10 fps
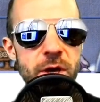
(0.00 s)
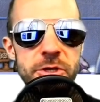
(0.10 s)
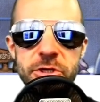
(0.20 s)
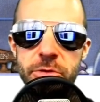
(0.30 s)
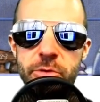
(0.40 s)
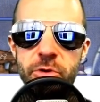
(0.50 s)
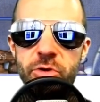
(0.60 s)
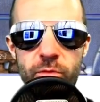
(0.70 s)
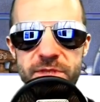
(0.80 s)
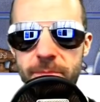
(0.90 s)
to
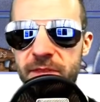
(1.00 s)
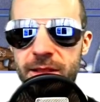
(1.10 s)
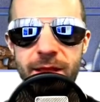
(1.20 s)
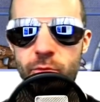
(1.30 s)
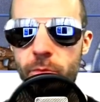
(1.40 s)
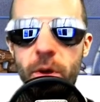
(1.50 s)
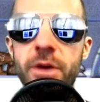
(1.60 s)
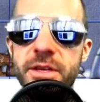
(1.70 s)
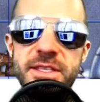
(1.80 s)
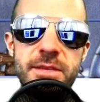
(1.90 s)
something like
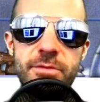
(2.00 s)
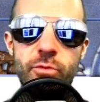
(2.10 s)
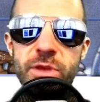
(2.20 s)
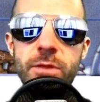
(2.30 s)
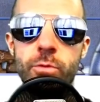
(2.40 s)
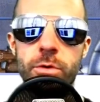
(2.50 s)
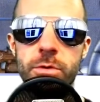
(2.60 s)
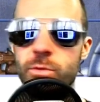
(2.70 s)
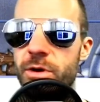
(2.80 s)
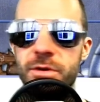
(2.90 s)
robotics in the real world,
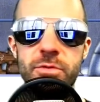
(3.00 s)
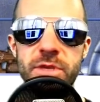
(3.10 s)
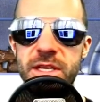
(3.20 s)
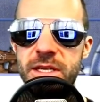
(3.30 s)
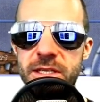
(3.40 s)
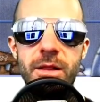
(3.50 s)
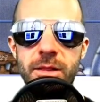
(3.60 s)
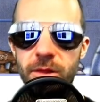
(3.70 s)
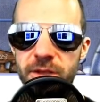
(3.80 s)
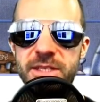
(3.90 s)
where you need
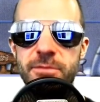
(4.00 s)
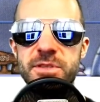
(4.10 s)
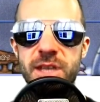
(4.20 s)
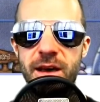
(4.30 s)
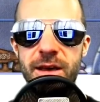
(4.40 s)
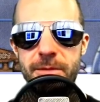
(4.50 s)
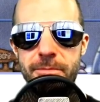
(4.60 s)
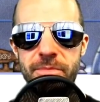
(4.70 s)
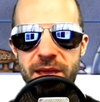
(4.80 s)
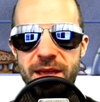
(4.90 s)
lots of
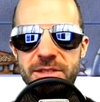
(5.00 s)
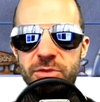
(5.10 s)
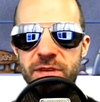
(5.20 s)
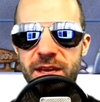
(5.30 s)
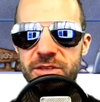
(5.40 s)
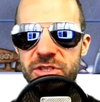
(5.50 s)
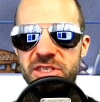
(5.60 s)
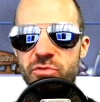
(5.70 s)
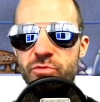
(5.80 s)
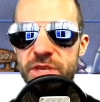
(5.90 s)
time and you can't just
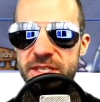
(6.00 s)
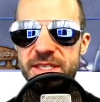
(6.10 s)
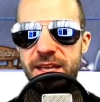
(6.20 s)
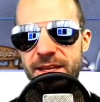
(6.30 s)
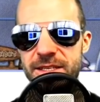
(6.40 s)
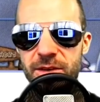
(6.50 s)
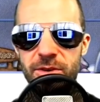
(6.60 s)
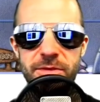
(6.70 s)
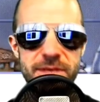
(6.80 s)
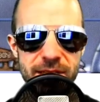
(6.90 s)
reset
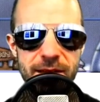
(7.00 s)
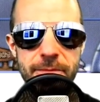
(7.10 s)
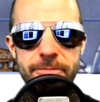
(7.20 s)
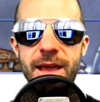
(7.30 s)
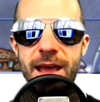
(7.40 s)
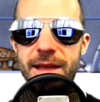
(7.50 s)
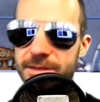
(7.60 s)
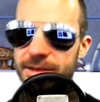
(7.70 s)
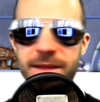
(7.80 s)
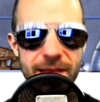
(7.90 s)
all the time.
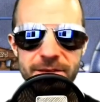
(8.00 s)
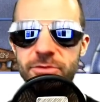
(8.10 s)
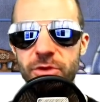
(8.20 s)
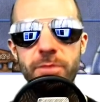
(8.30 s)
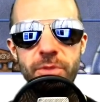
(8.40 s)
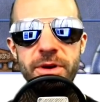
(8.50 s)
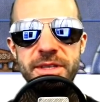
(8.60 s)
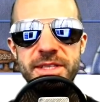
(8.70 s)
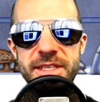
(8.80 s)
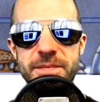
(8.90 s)
And an Android operating
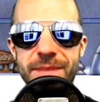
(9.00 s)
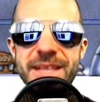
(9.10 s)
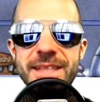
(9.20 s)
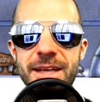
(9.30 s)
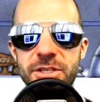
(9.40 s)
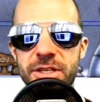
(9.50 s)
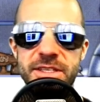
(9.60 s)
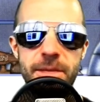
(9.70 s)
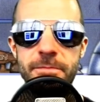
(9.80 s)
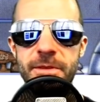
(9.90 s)
system is actually
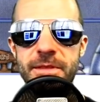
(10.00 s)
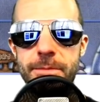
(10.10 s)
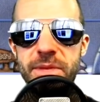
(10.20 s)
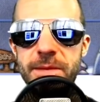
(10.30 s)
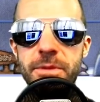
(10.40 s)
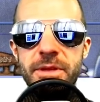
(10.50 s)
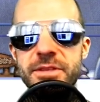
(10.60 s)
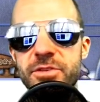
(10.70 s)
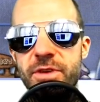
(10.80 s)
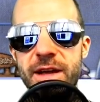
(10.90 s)
something that people
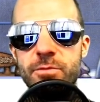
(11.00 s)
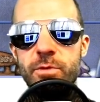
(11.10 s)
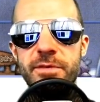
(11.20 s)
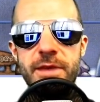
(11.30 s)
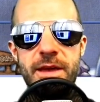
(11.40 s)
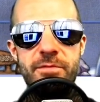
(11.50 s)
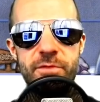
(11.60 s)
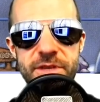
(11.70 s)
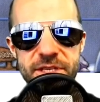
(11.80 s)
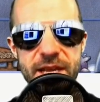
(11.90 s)
interact with
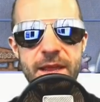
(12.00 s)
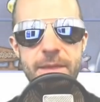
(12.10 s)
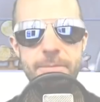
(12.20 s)
every day.